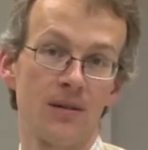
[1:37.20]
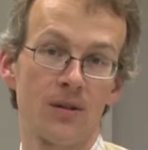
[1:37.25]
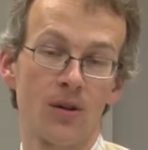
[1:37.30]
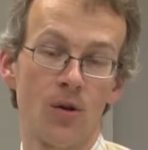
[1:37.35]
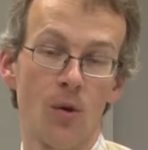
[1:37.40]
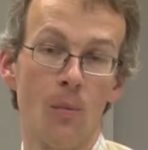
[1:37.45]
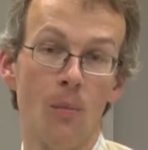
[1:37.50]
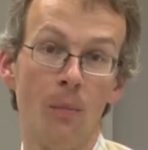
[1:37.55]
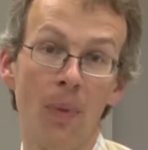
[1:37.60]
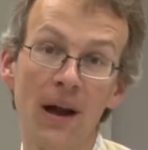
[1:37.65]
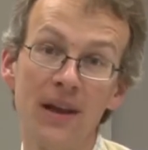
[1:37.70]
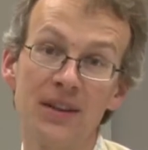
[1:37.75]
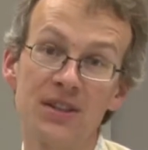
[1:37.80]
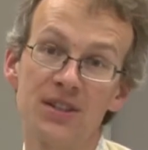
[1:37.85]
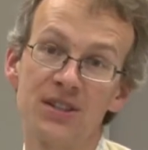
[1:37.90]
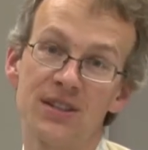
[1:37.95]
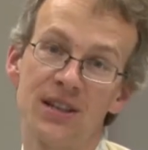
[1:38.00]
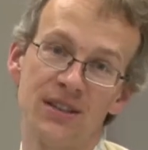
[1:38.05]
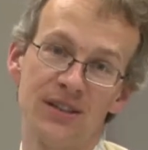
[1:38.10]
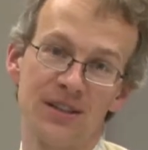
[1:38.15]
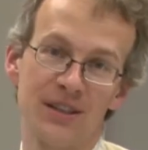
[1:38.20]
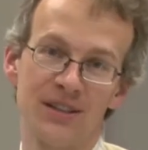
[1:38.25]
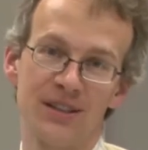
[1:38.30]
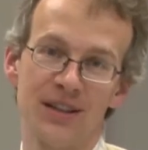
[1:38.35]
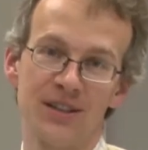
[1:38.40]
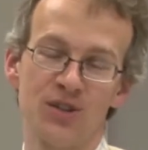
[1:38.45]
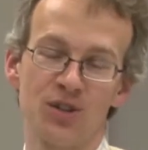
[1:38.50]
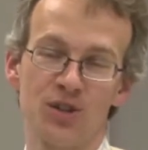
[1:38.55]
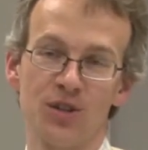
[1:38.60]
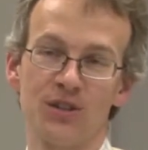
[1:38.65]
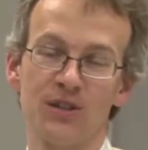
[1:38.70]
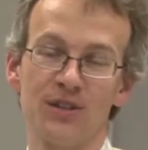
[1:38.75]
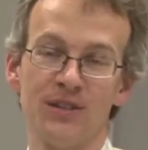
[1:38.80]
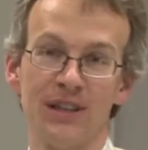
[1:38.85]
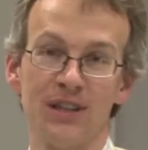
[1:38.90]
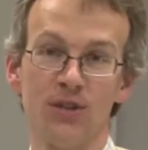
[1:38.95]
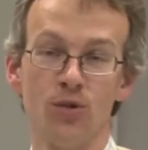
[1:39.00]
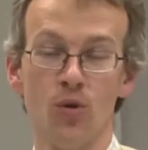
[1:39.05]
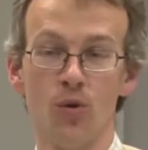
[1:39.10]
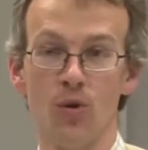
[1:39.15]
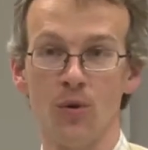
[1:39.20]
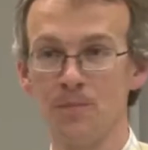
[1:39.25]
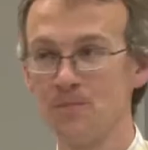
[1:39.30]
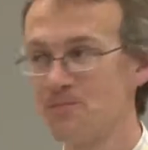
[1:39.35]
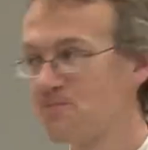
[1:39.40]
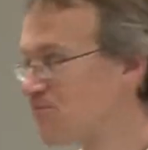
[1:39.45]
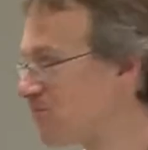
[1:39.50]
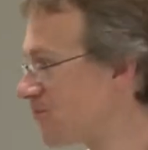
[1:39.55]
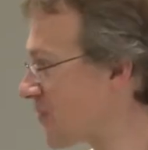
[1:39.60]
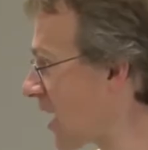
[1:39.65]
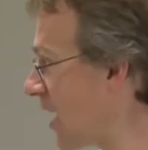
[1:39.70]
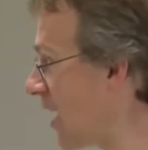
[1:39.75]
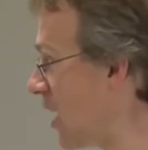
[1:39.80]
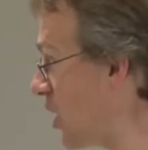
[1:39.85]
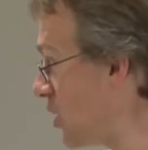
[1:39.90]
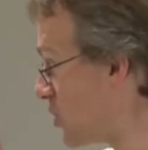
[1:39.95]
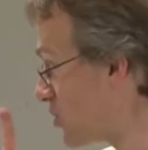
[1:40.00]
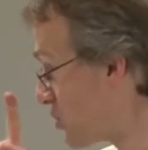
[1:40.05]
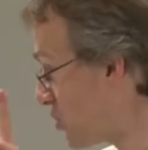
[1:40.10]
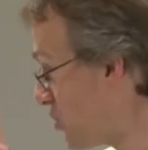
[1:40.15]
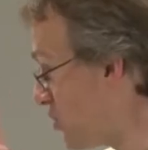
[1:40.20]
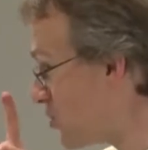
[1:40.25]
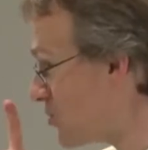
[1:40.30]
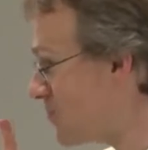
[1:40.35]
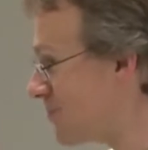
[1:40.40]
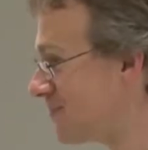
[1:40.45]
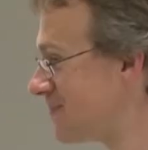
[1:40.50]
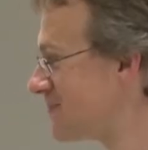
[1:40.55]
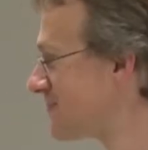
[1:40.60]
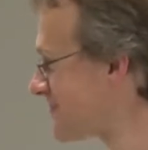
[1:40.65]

combined standard uncertainty at all. True,